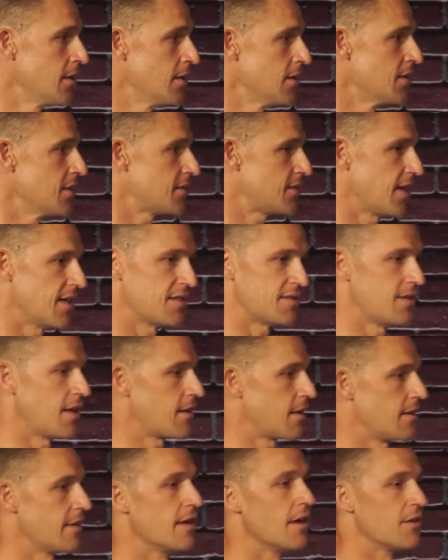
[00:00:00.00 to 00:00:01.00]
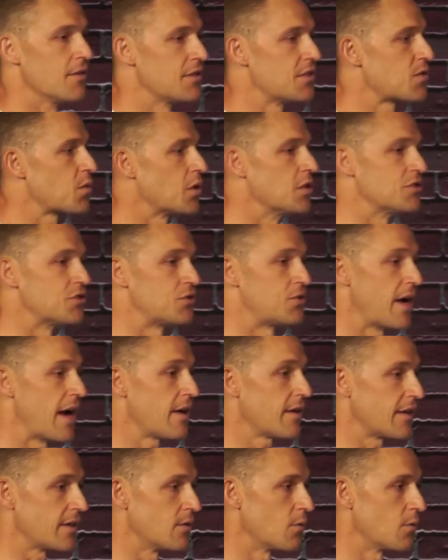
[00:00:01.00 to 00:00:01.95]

says, no, no, no, this world's drowning.